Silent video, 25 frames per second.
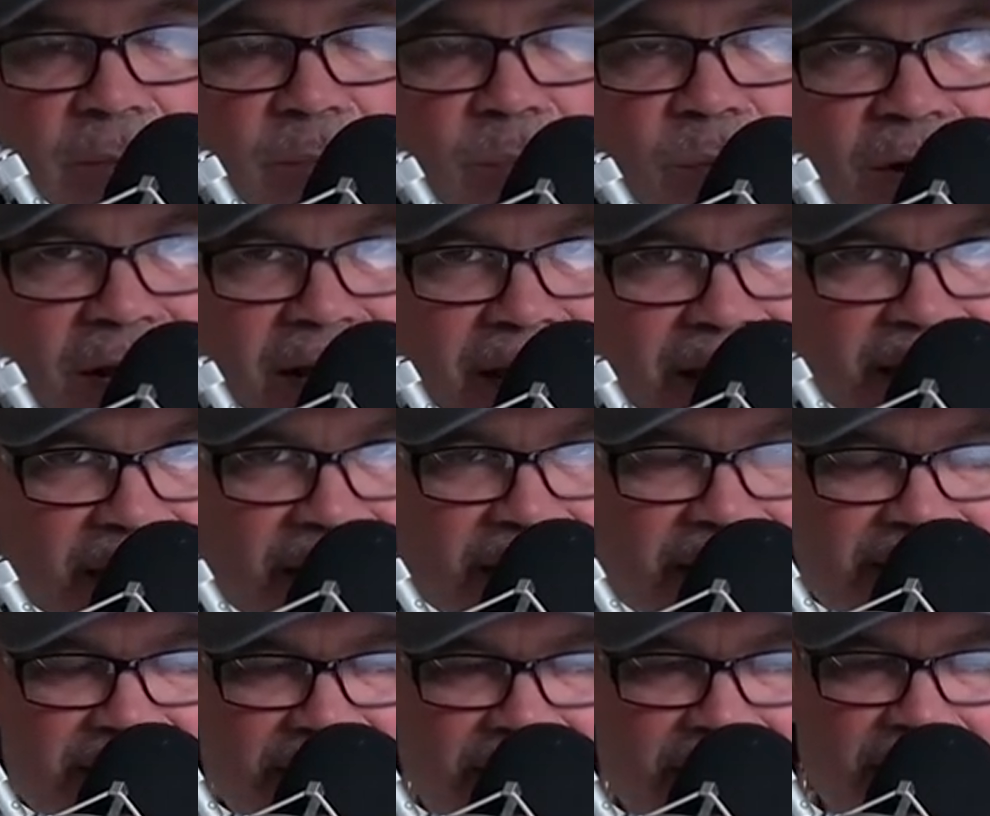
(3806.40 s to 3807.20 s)
to bring
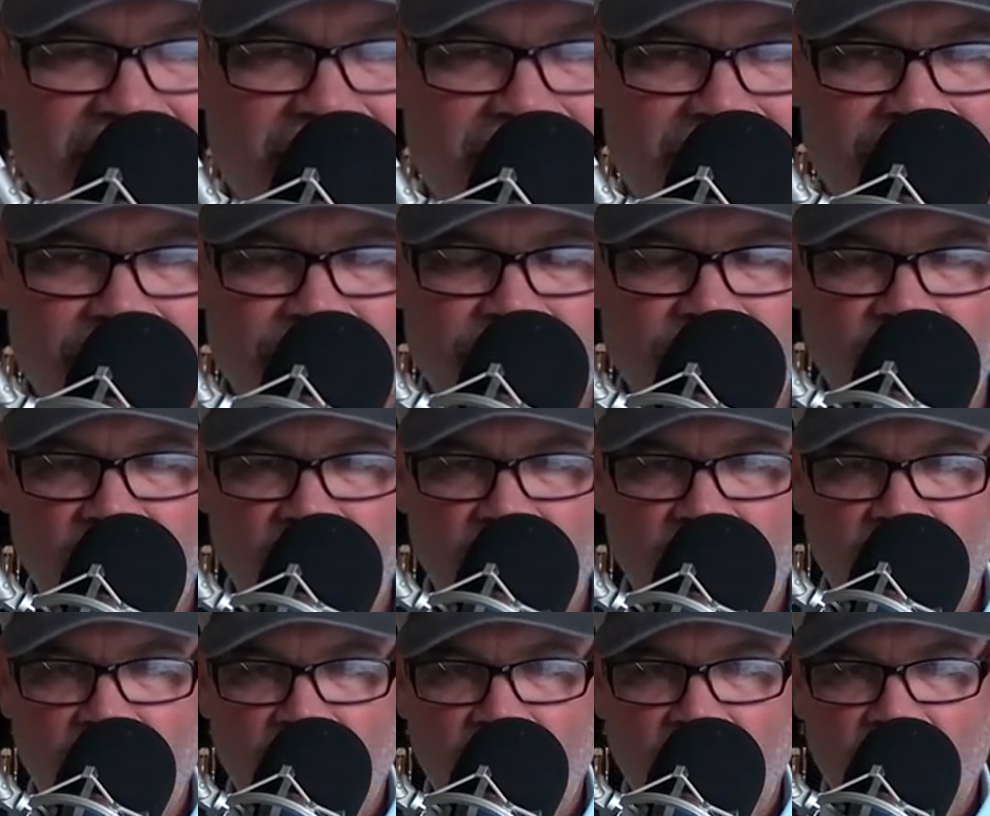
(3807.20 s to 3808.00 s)
things in.
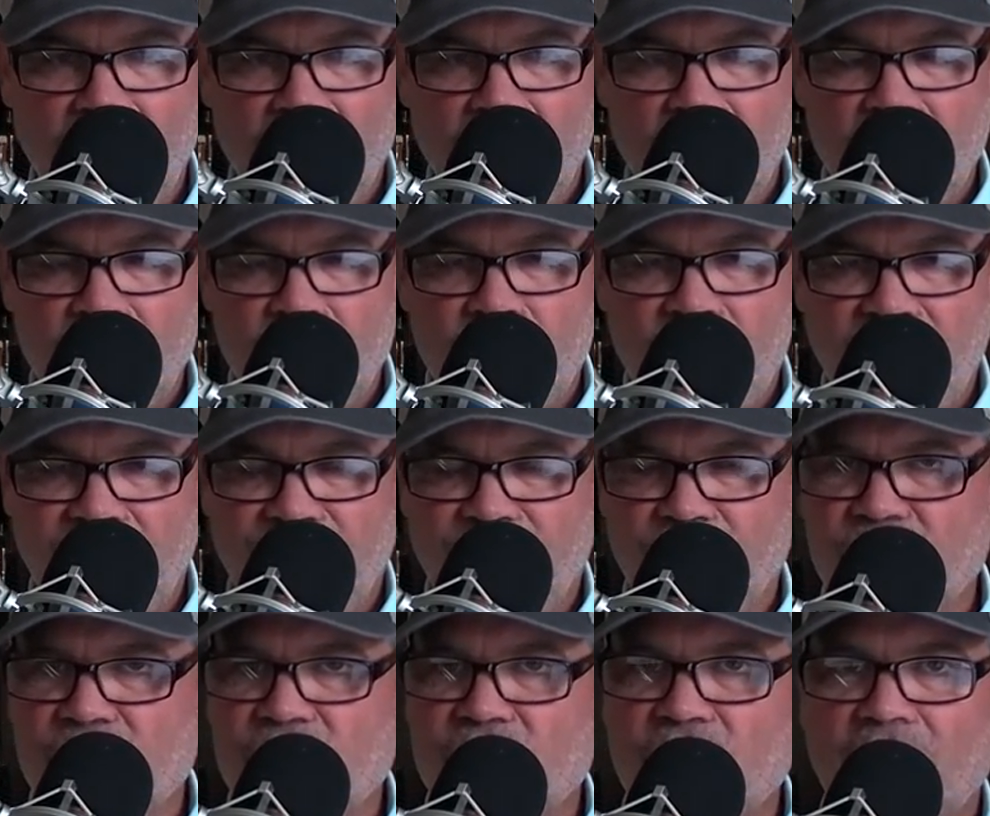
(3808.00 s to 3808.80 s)
But
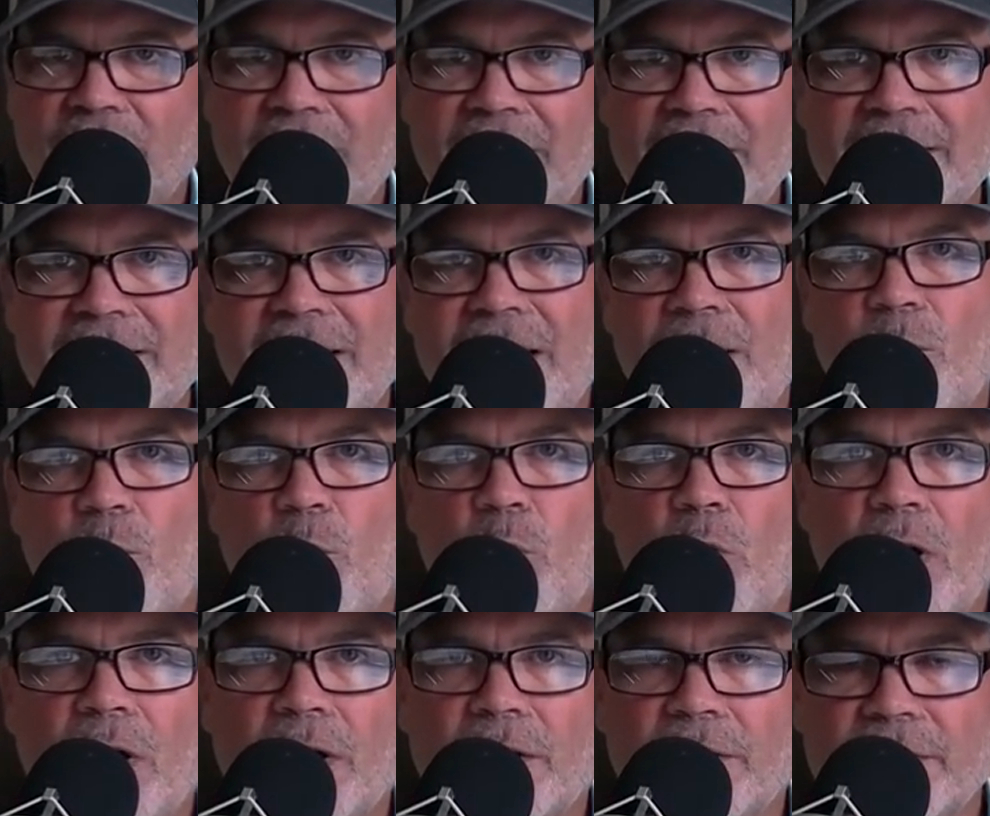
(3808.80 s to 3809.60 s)
for sure, anytime
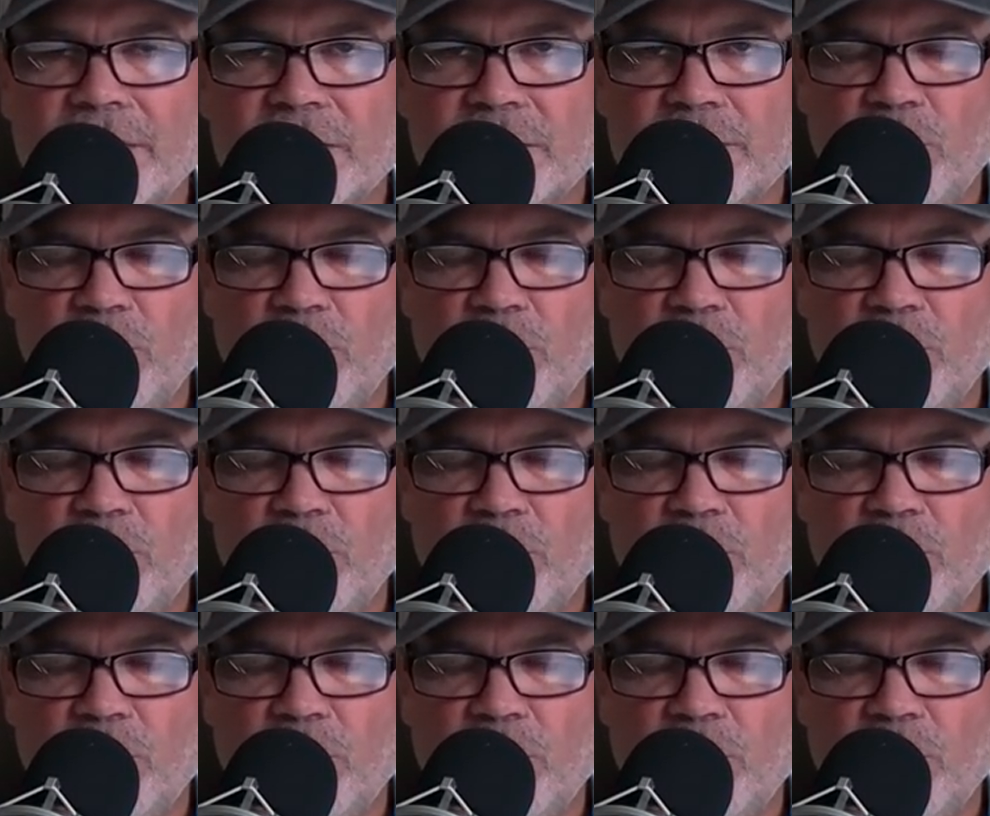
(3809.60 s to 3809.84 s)
water is